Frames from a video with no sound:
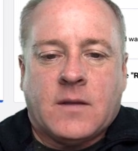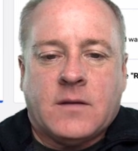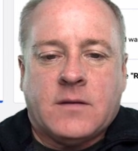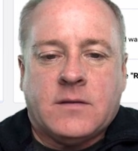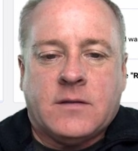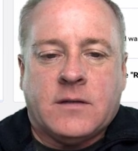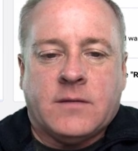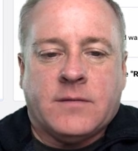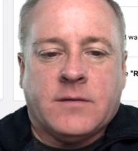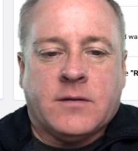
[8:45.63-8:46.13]

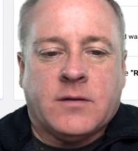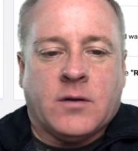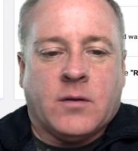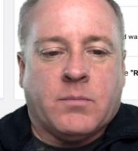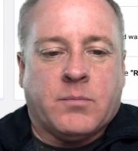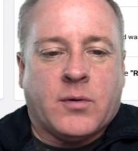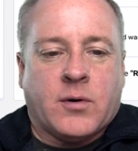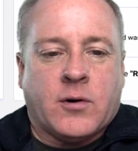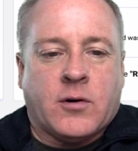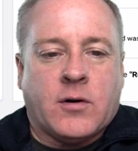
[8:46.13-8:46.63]
See if it's all
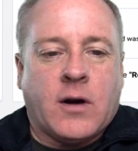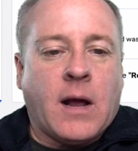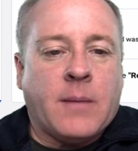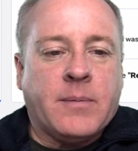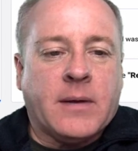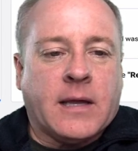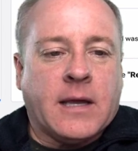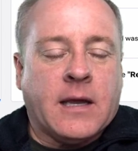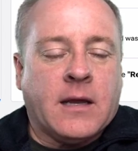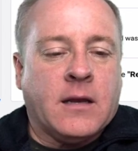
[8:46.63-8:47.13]

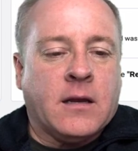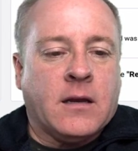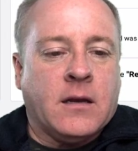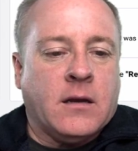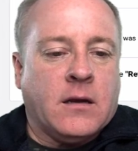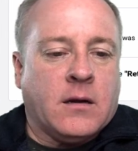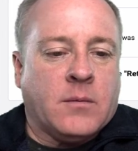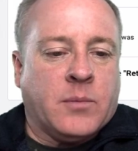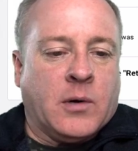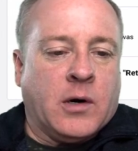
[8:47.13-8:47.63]
propagated
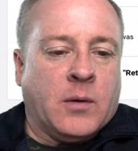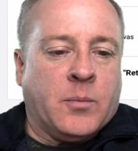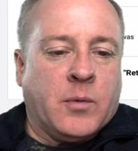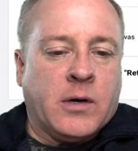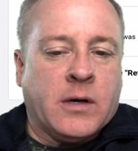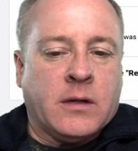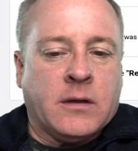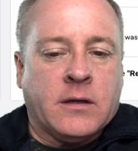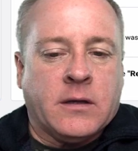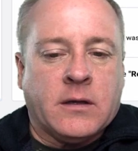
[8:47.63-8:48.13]

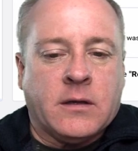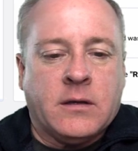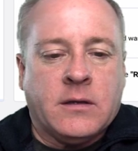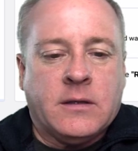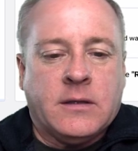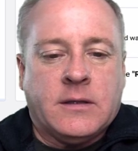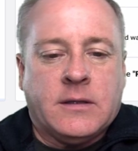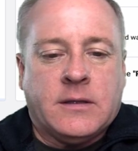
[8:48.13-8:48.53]
appropriately.